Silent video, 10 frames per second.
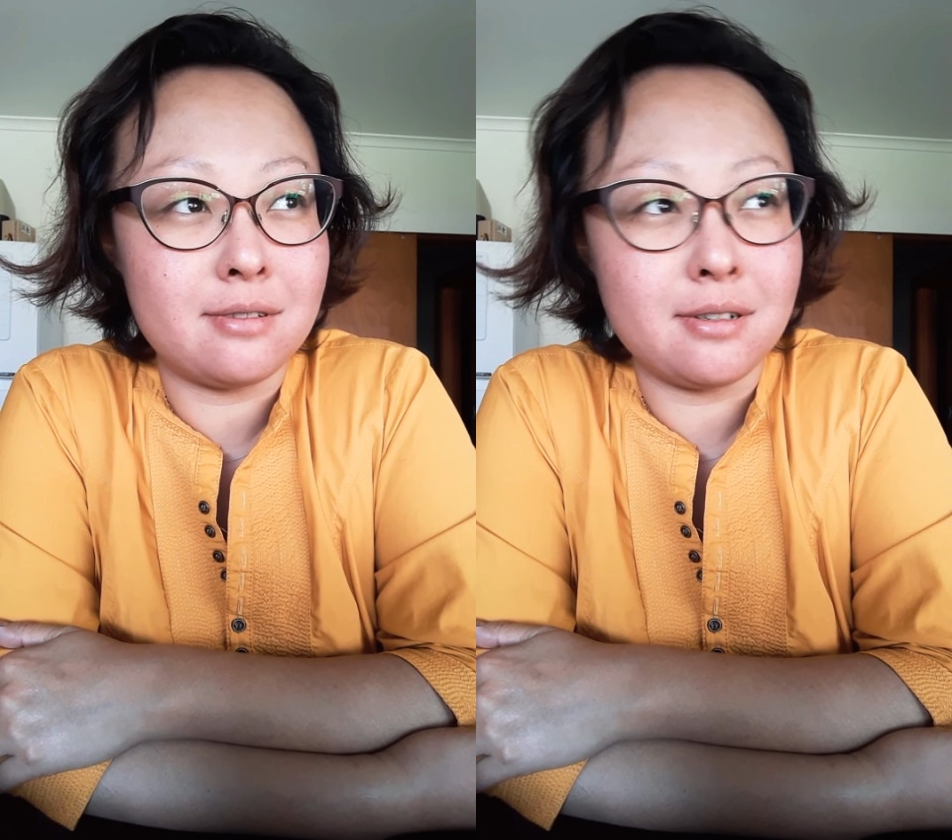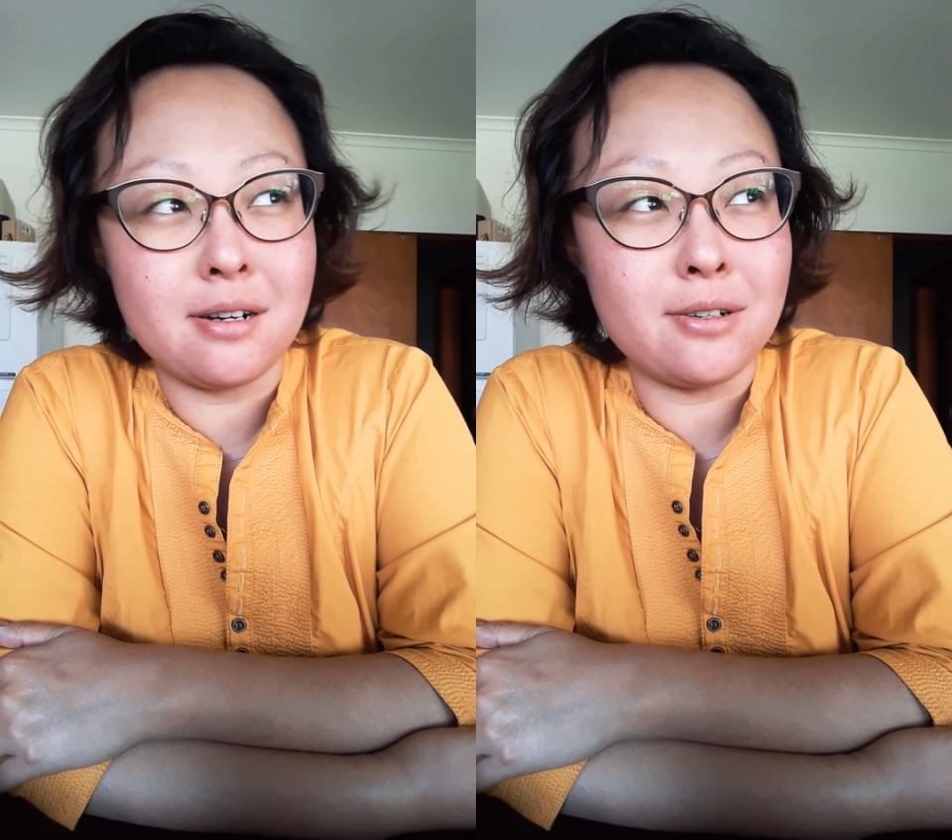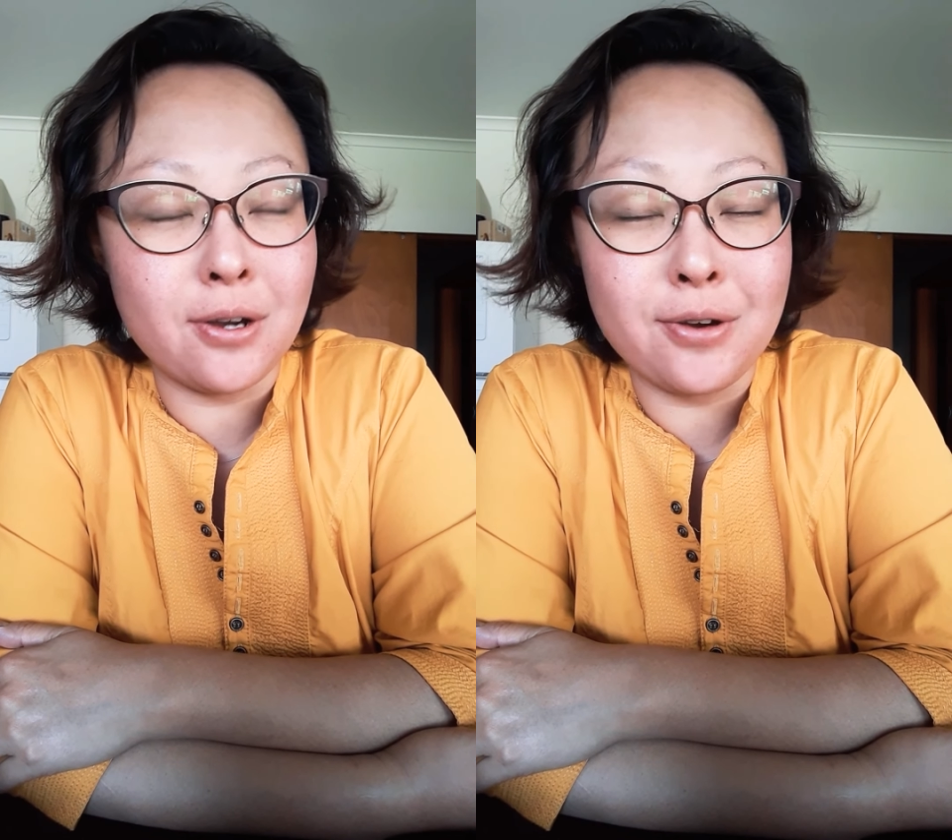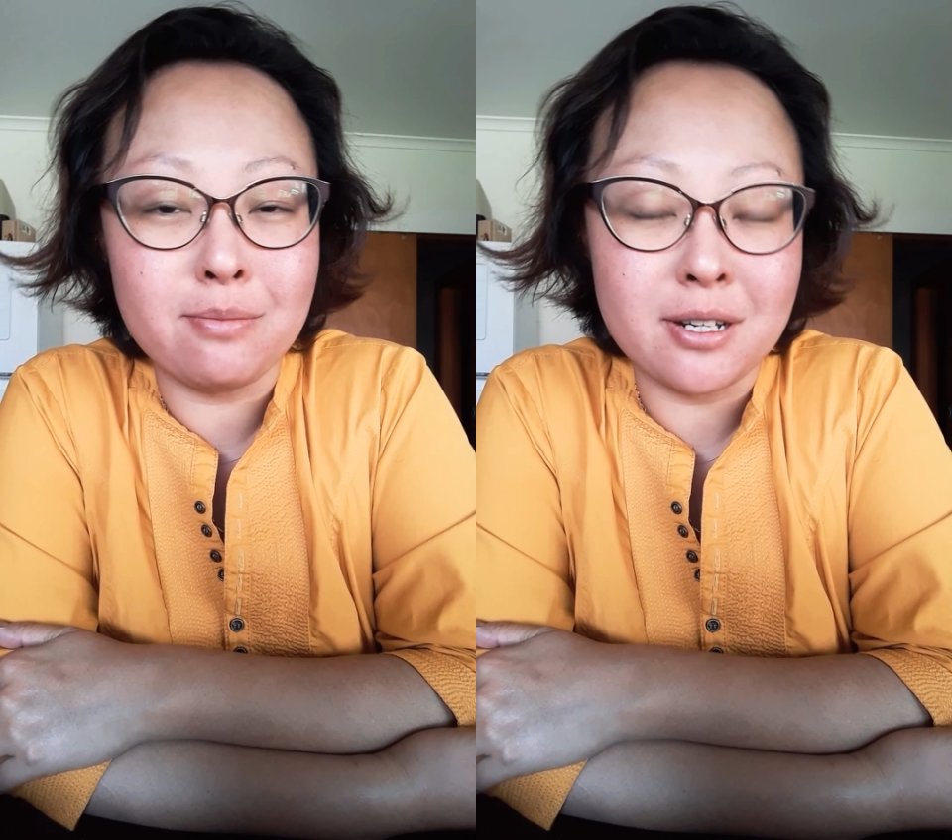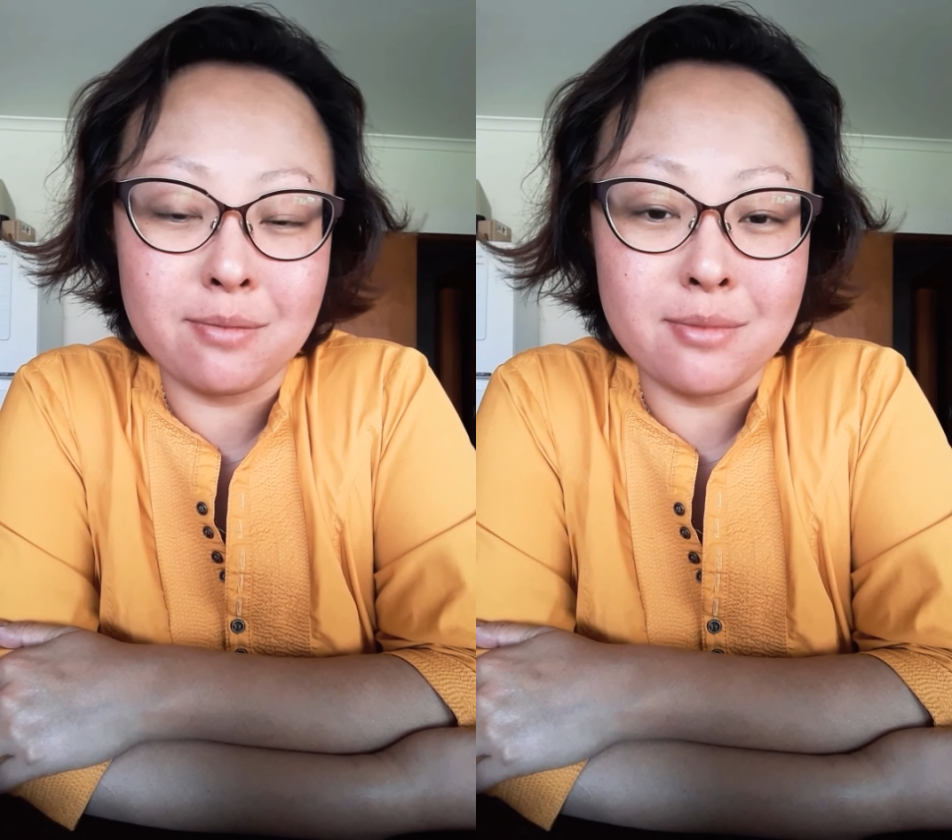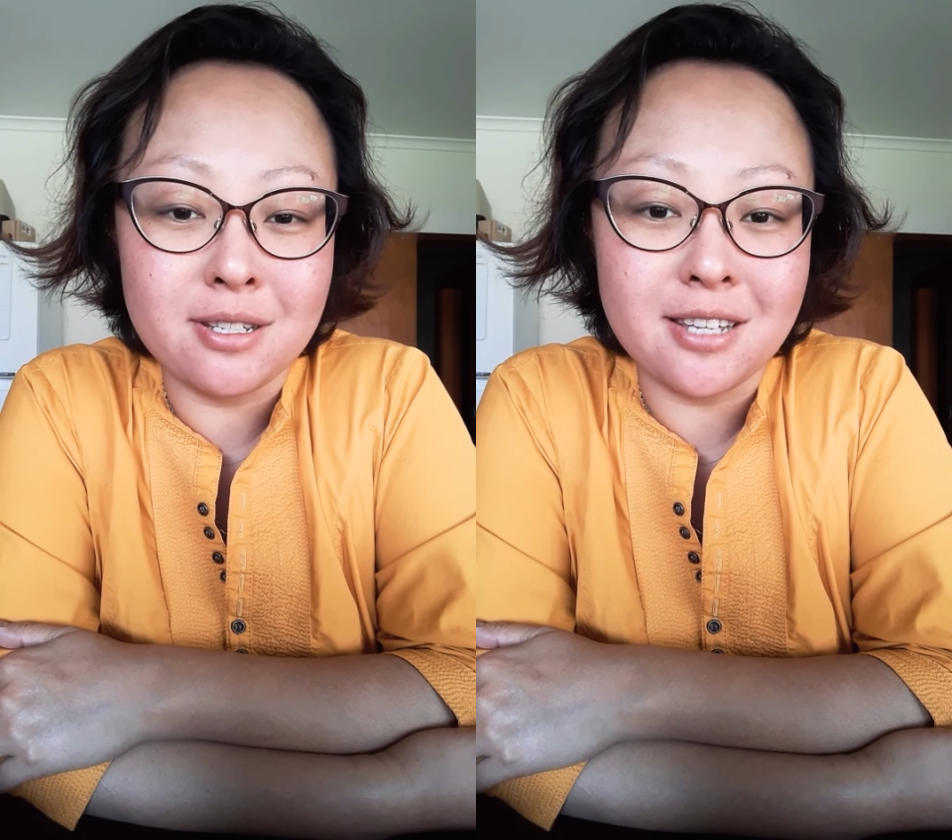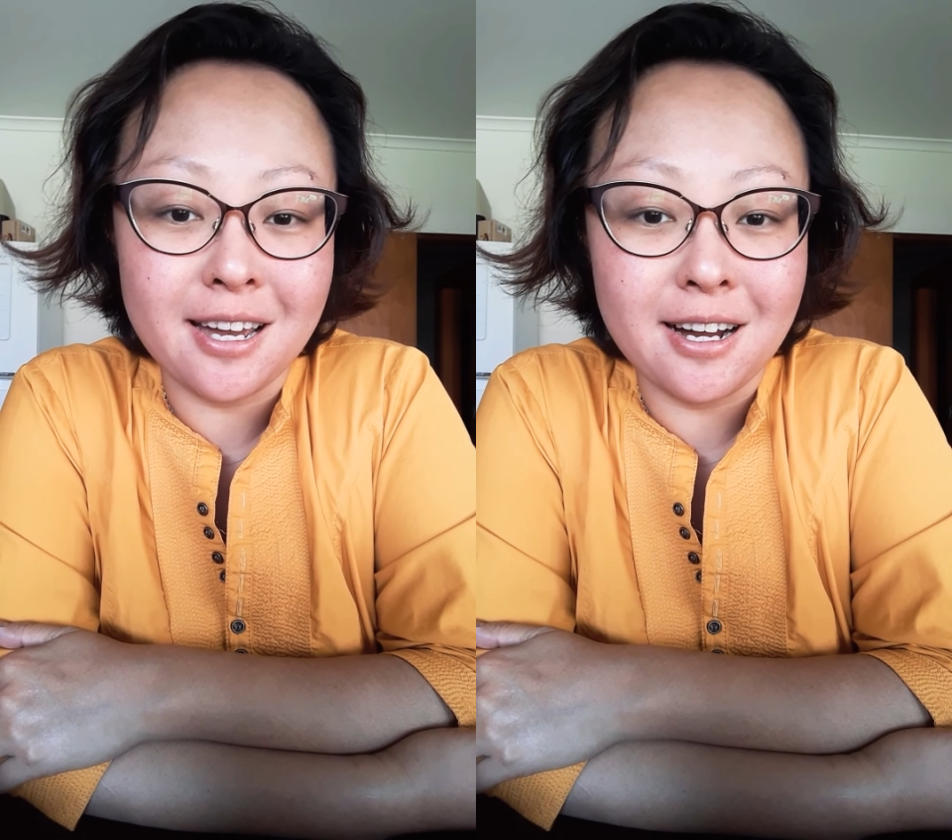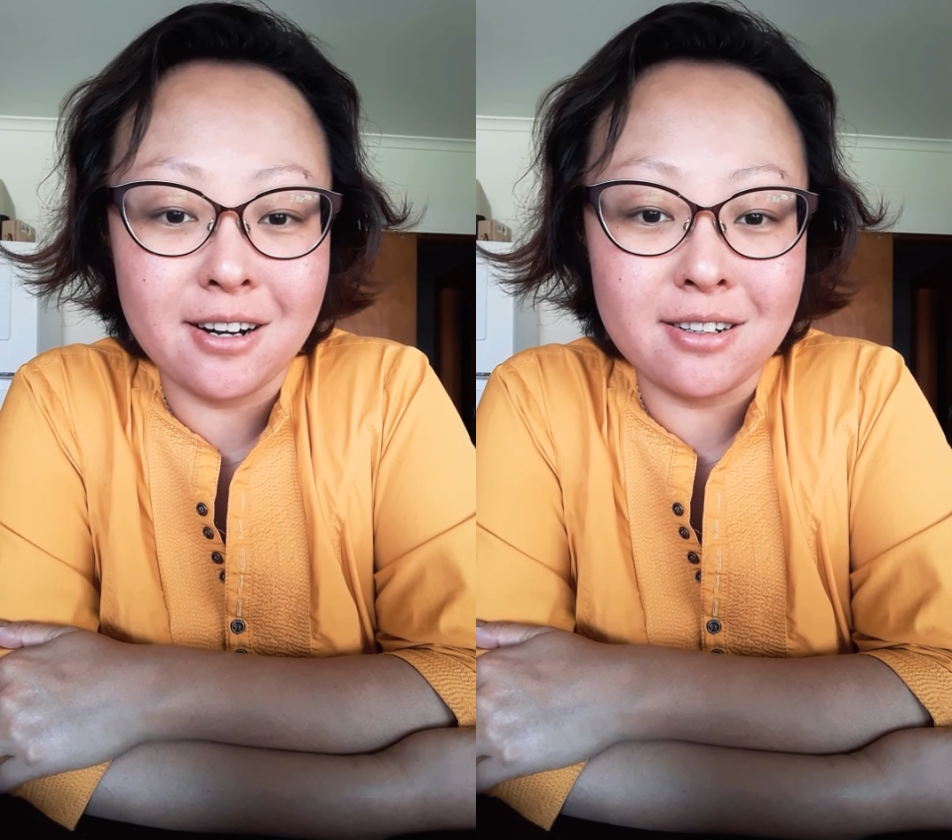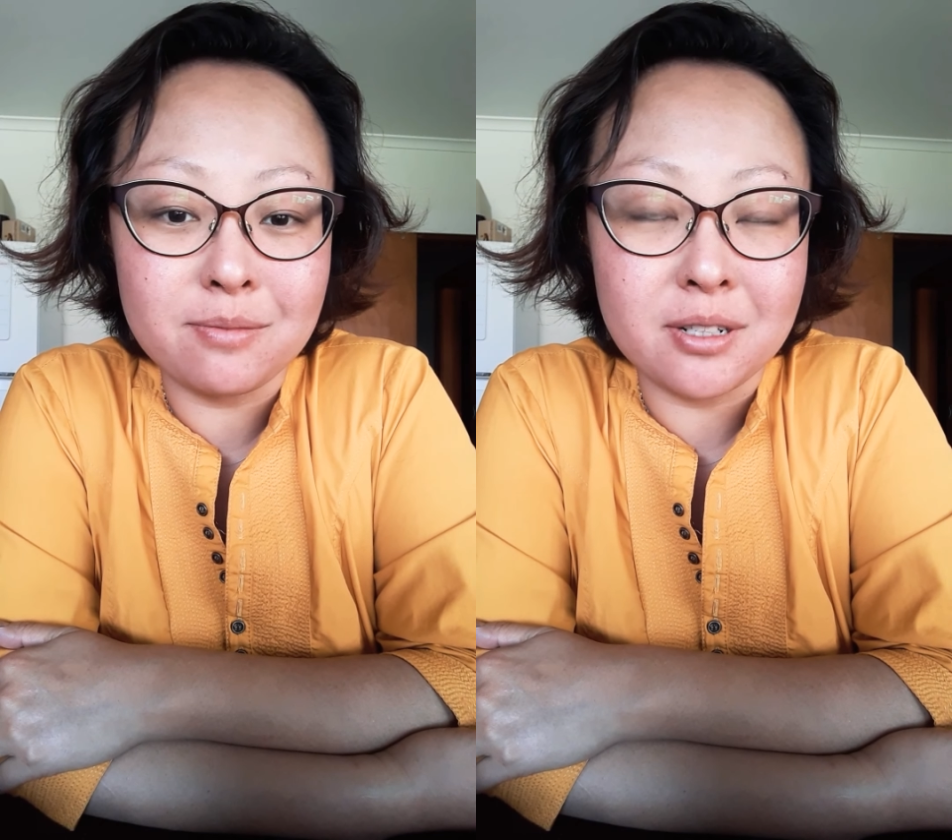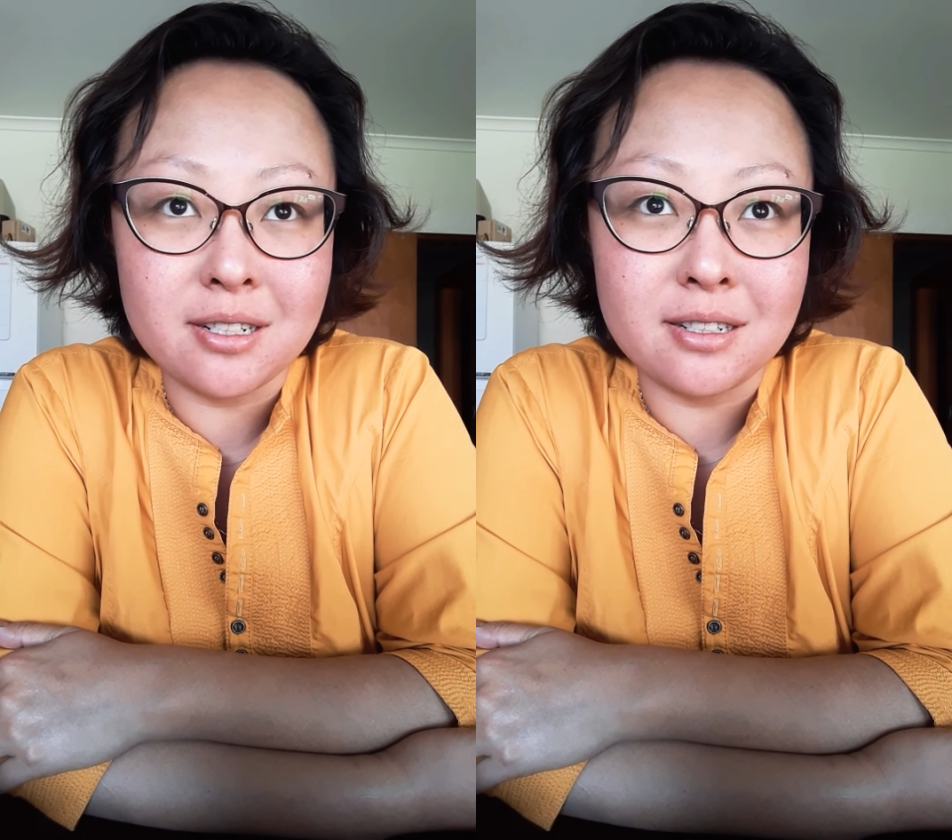oh no, I'm going to miss out.
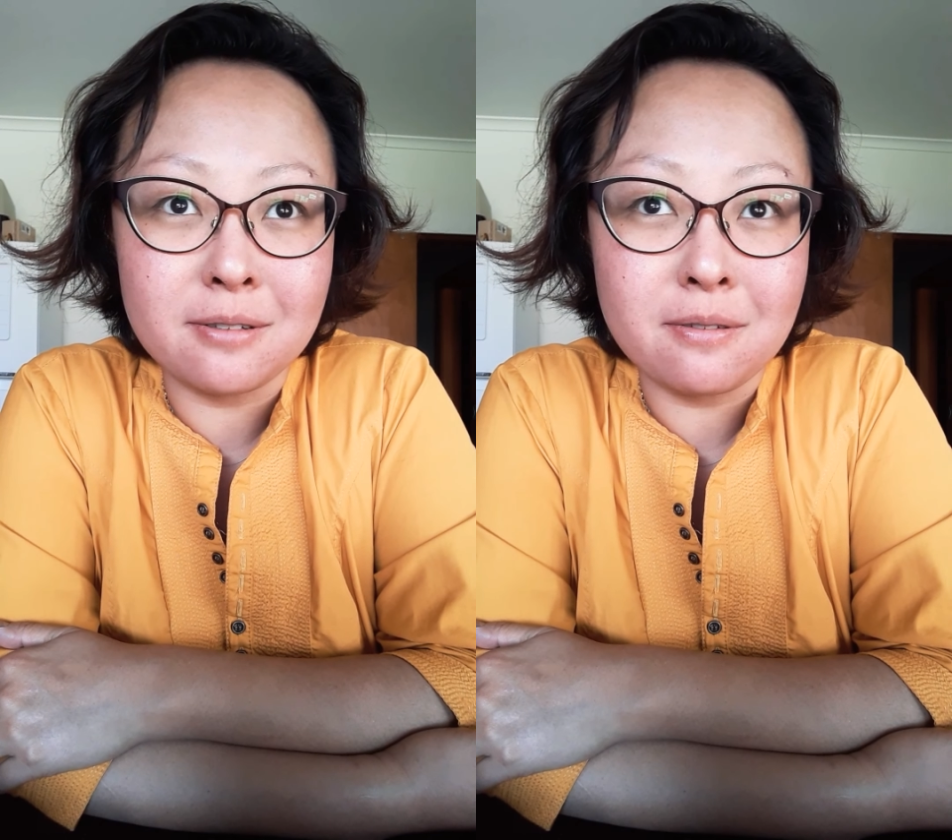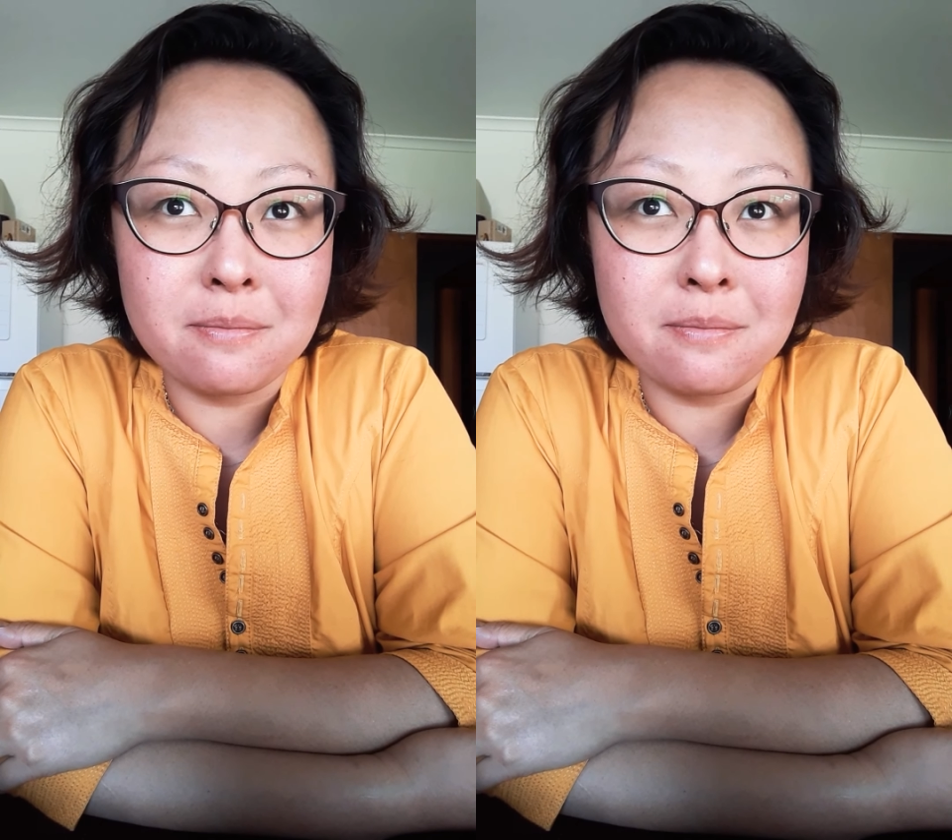I'm going to